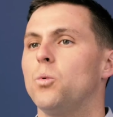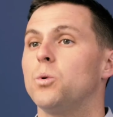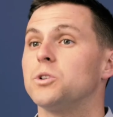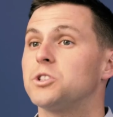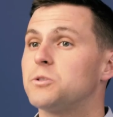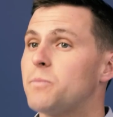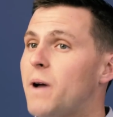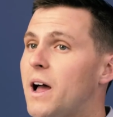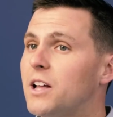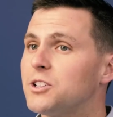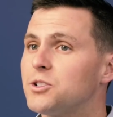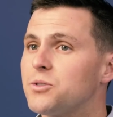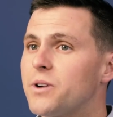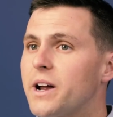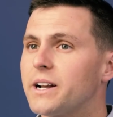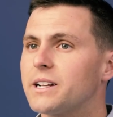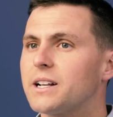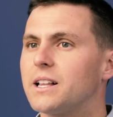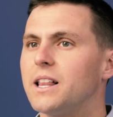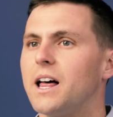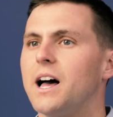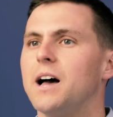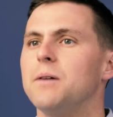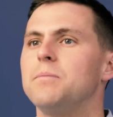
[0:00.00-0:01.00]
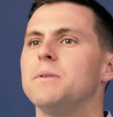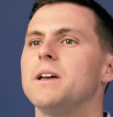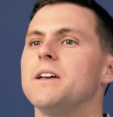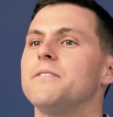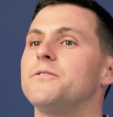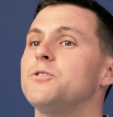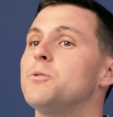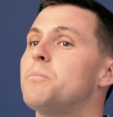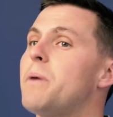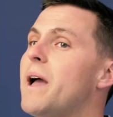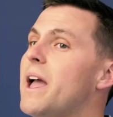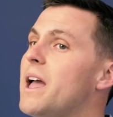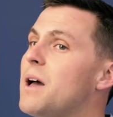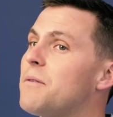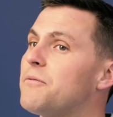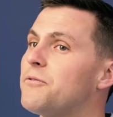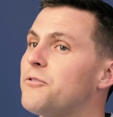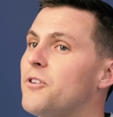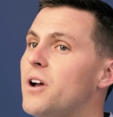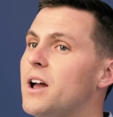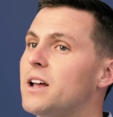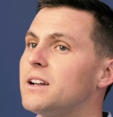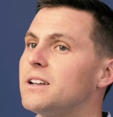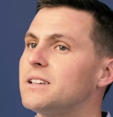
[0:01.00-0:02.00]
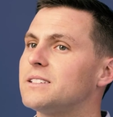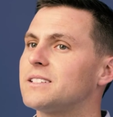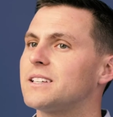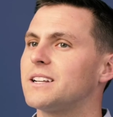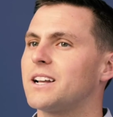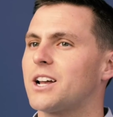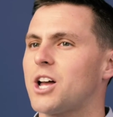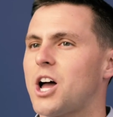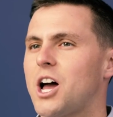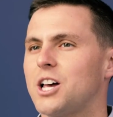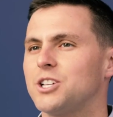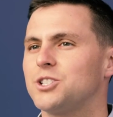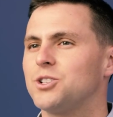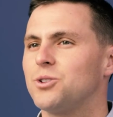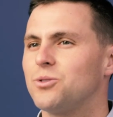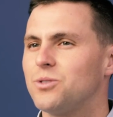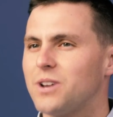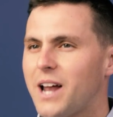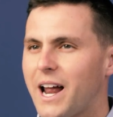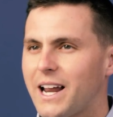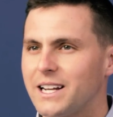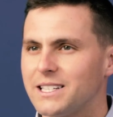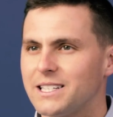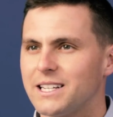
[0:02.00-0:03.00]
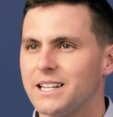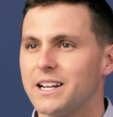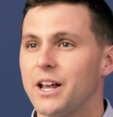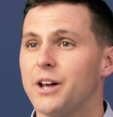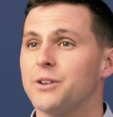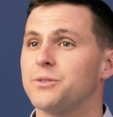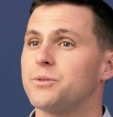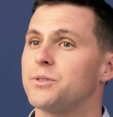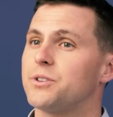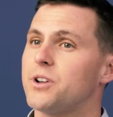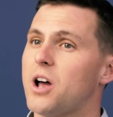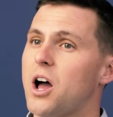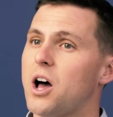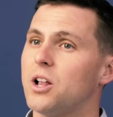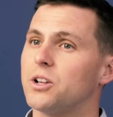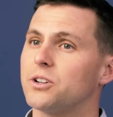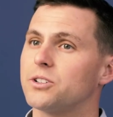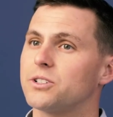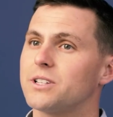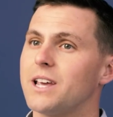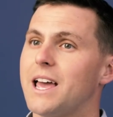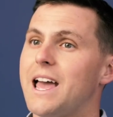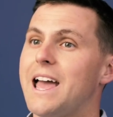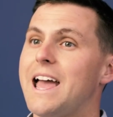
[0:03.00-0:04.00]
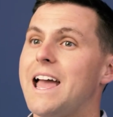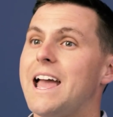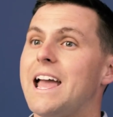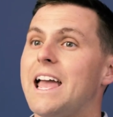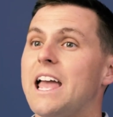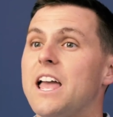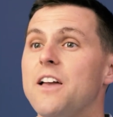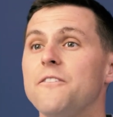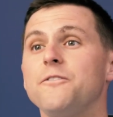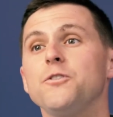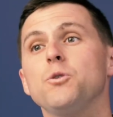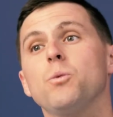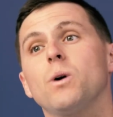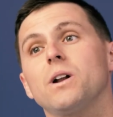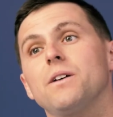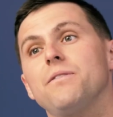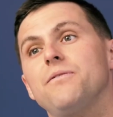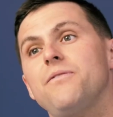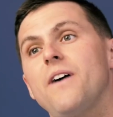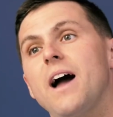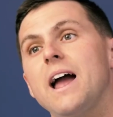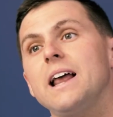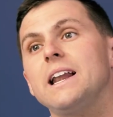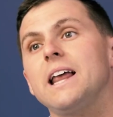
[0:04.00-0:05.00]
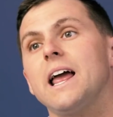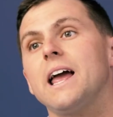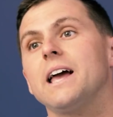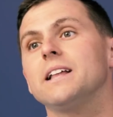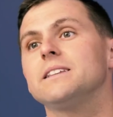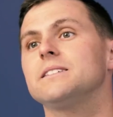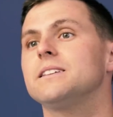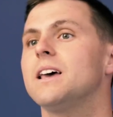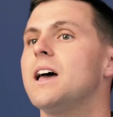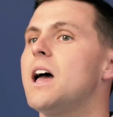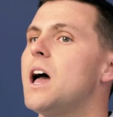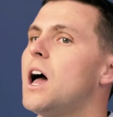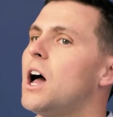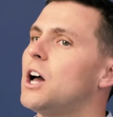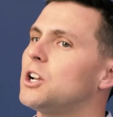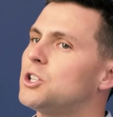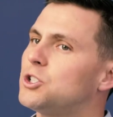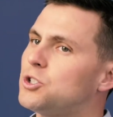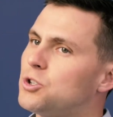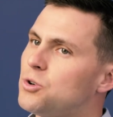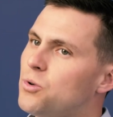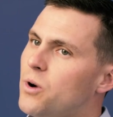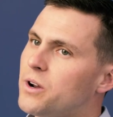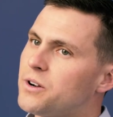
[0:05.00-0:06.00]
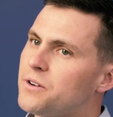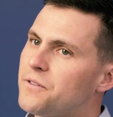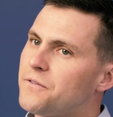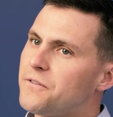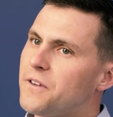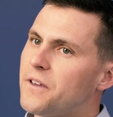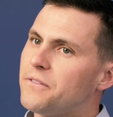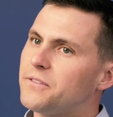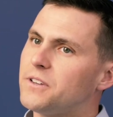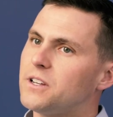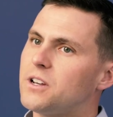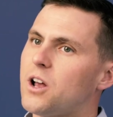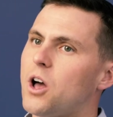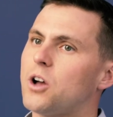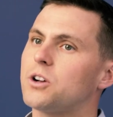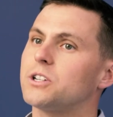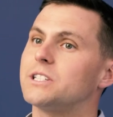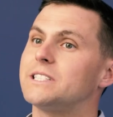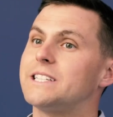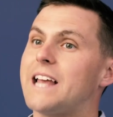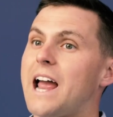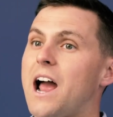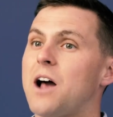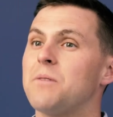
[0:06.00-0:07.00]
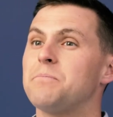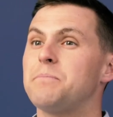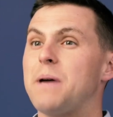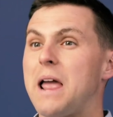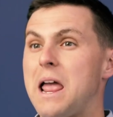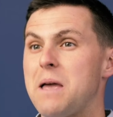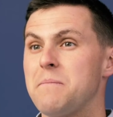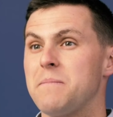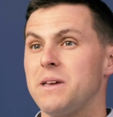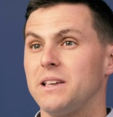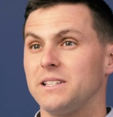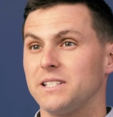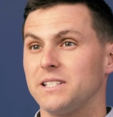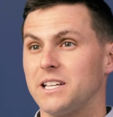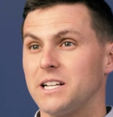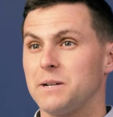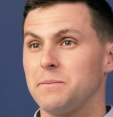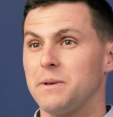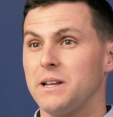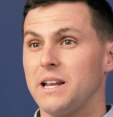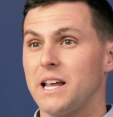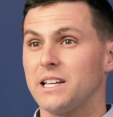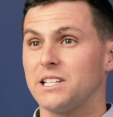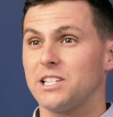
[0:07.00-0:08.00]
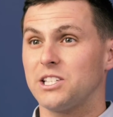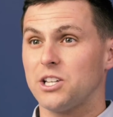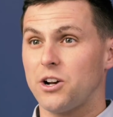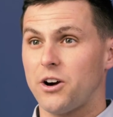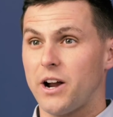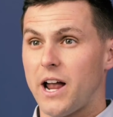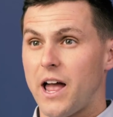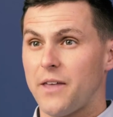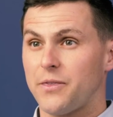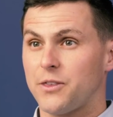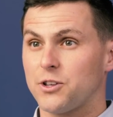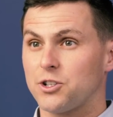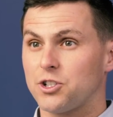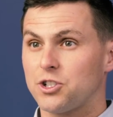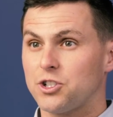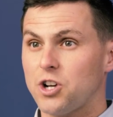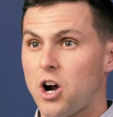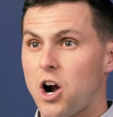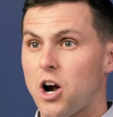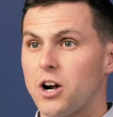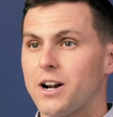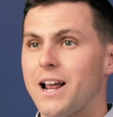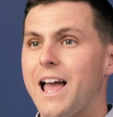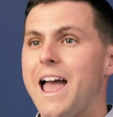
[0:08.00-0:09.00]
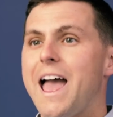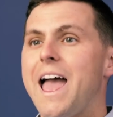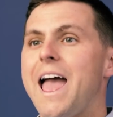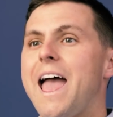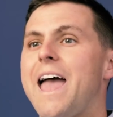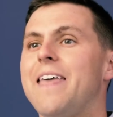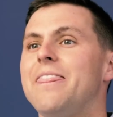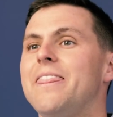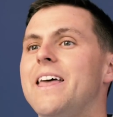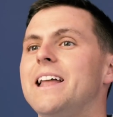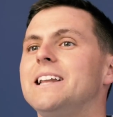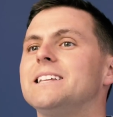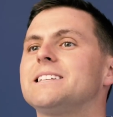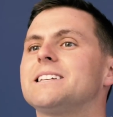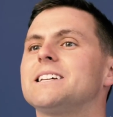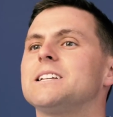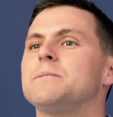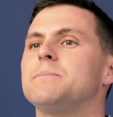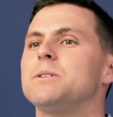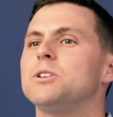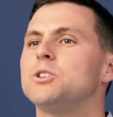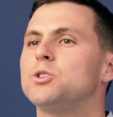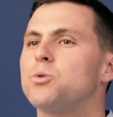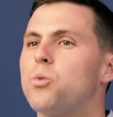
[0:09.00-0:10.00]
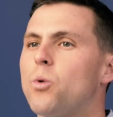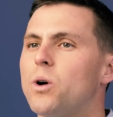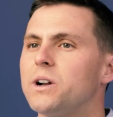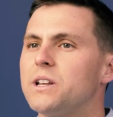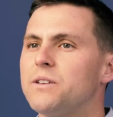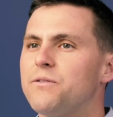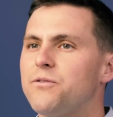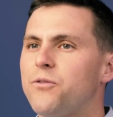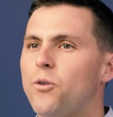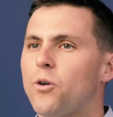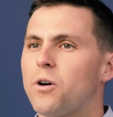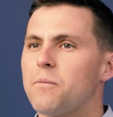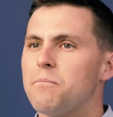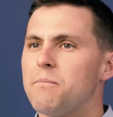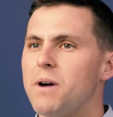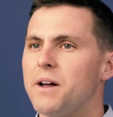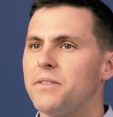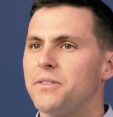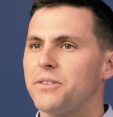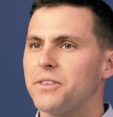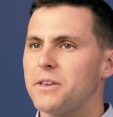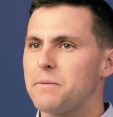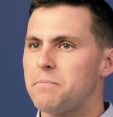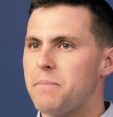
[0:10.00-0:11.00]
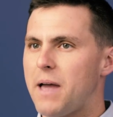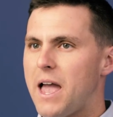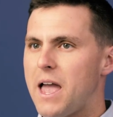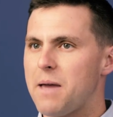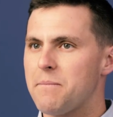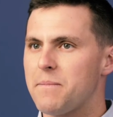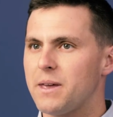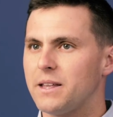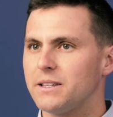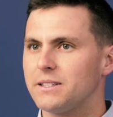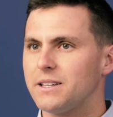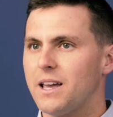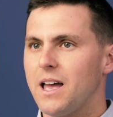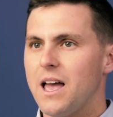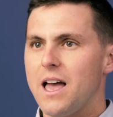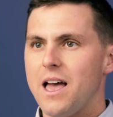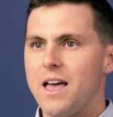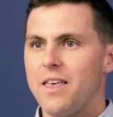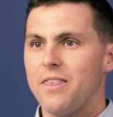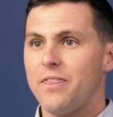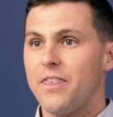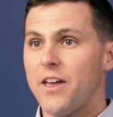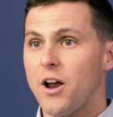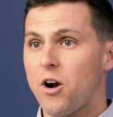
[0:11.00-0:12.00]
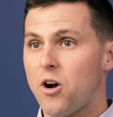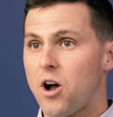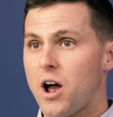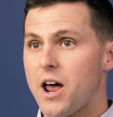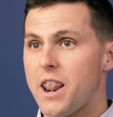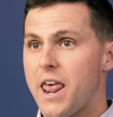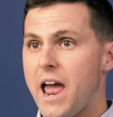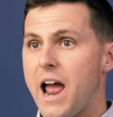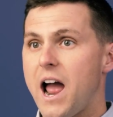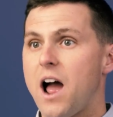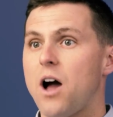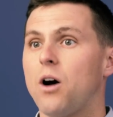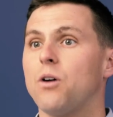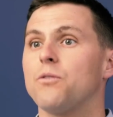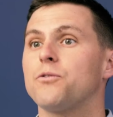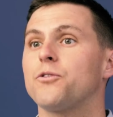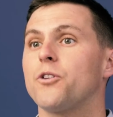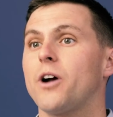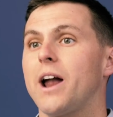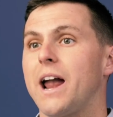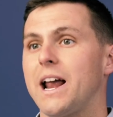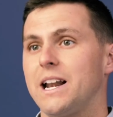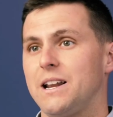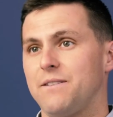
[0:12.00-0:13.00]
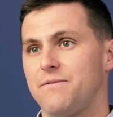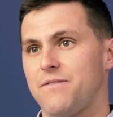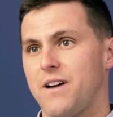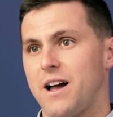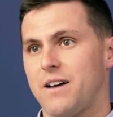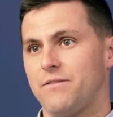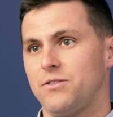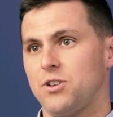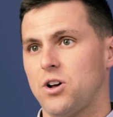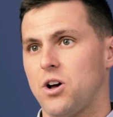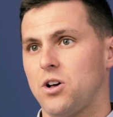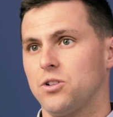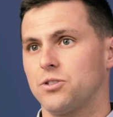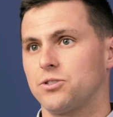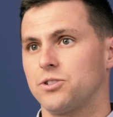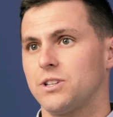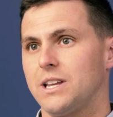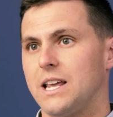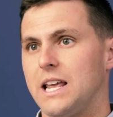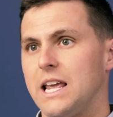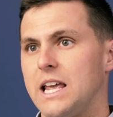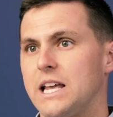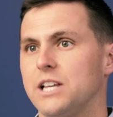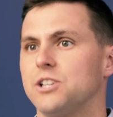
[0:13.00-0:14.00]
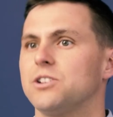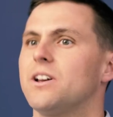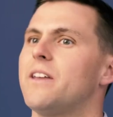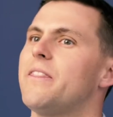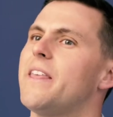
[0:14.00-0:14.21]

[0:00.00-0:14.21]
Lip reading: With Smile Direct Club, if you pay up front, it's gonna cost you $1,900. If you wanna finance, a $250 down payment is gonna be necessary at the start, and then it's gonna be 24 monthly payments there on out for $85 each.